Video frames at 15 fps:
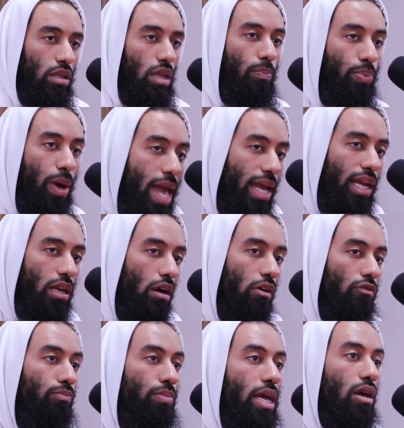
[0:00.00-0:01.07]
The pain
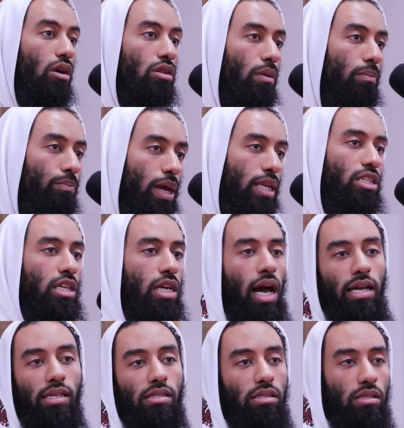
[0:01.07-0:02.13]
of being on the bench,
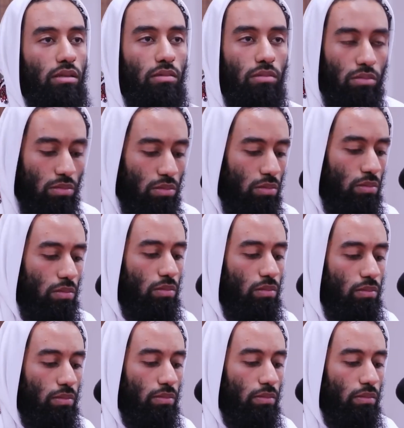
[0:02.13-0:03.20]
guys,
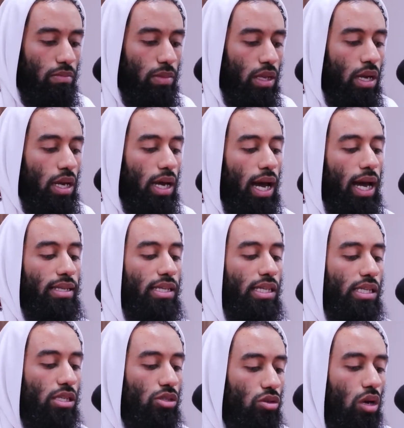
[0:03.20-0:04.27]
as
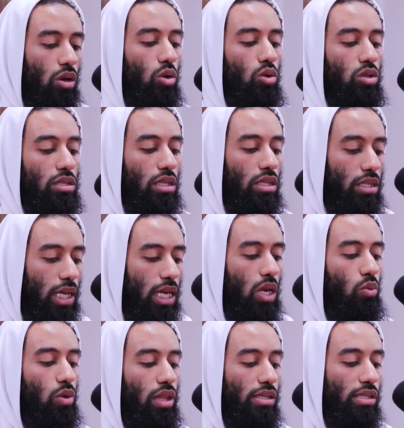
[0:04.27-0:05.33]
he struggled to
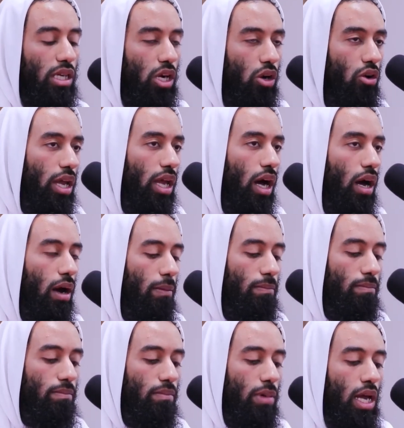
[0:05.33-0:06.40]
deal with his career
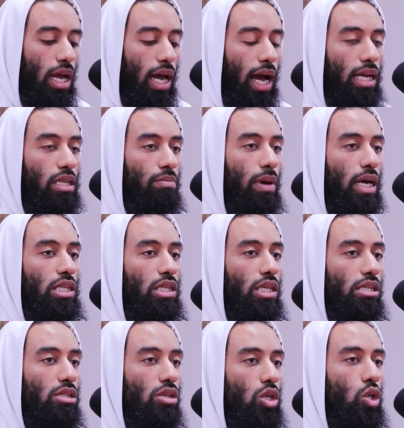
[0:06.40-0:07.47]
at
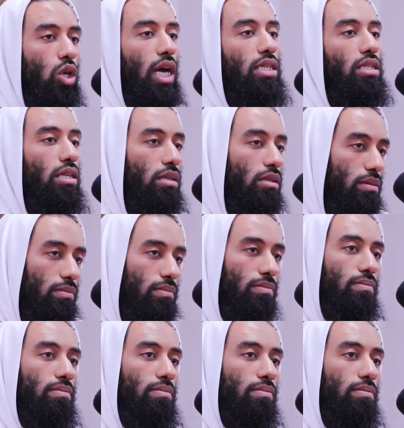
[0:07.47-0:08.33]
Manchester United.